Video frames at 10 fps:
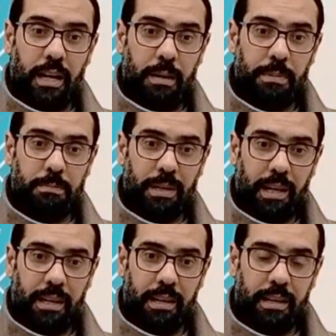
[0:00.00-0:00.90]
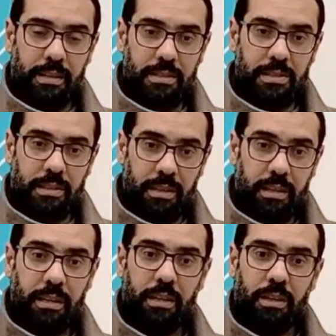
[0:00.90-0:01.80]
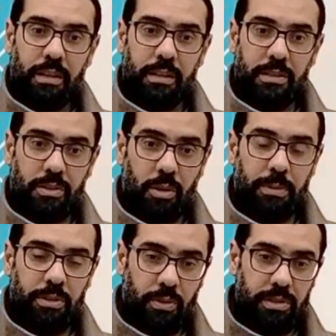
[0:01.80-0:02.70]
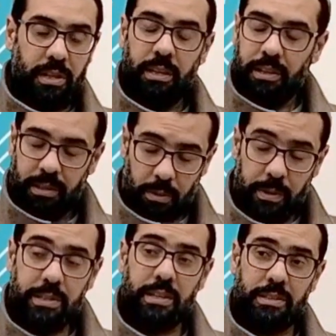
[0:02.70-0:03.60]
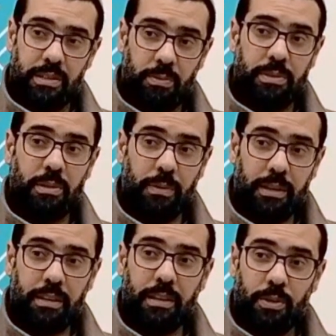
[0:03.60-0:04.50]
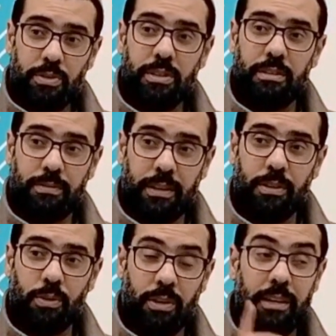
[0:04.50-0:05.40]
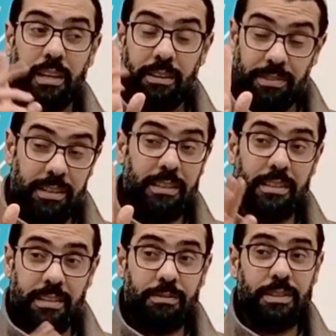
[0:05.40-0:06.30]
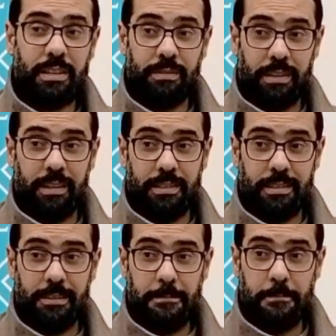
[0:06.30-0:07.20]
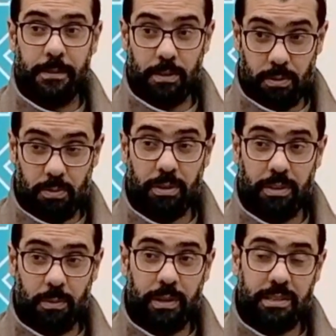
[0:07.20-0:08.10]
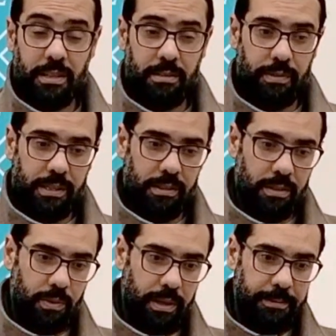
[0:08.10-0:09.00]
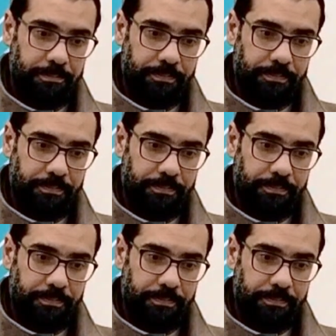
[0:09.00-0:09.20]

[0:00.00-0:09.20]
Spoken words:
Ahmad bin Allan al-Siddiqi, in his commentary on Sahih al-Nawawi, says this was the way that they used to divide the Quran if they did it every 7 months. This was one of the ways they divided the Quran.